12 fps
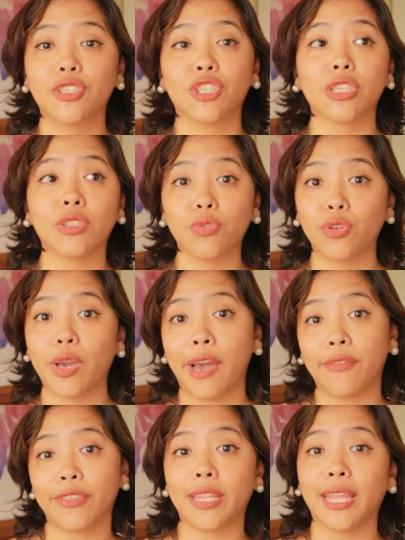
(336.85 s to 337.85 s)
Just so you
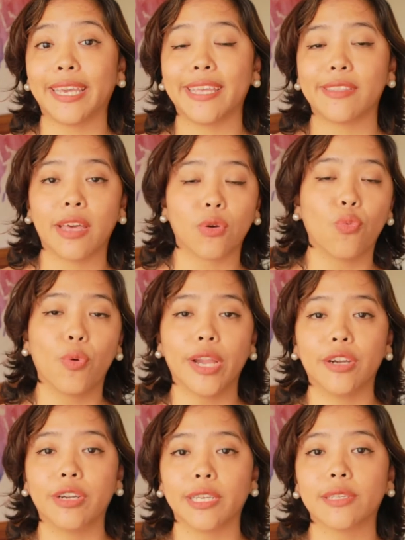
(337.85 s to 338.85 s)
have that, again, that
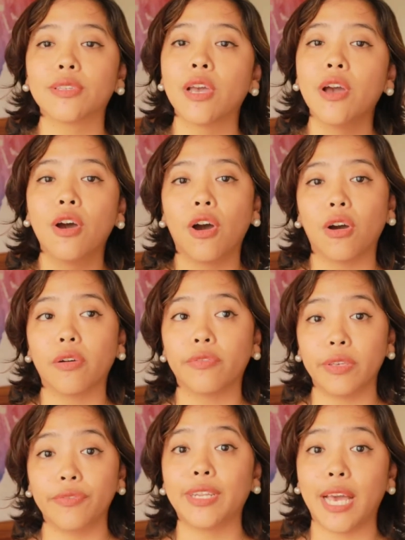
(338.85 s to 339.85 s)
awareness of,
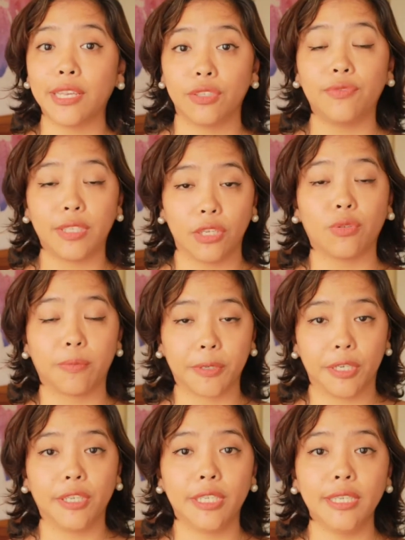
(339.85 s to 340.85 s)
even as you've set your
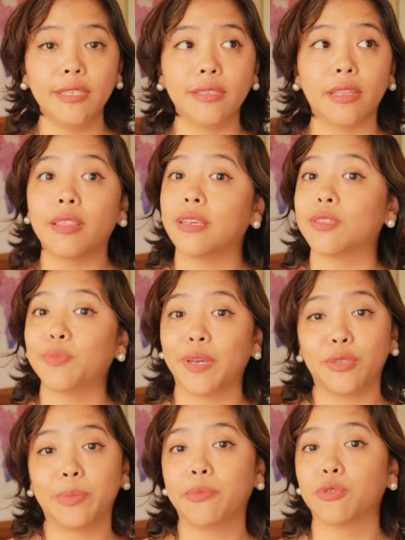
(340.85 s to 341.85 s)
priorities, that things
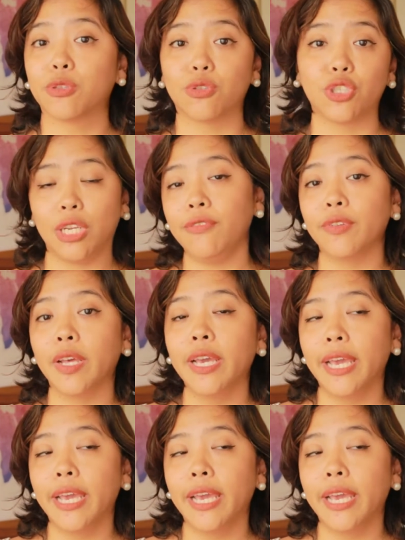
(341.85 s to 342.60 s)
might be able to shift,